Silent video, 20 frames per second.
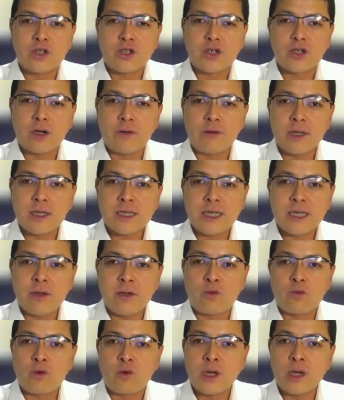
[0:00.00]
shall we say,
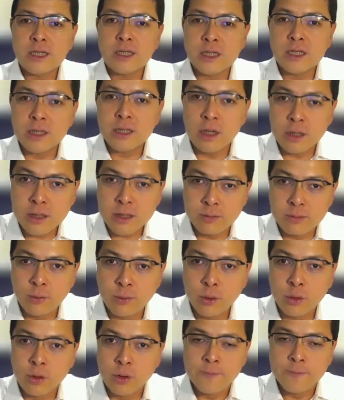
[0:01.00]

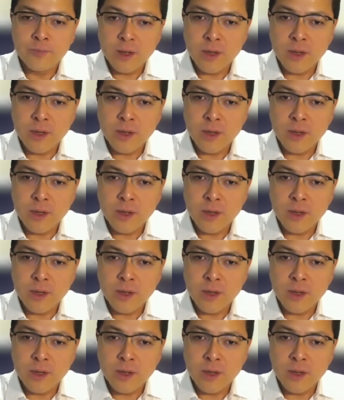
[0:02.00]
resourceful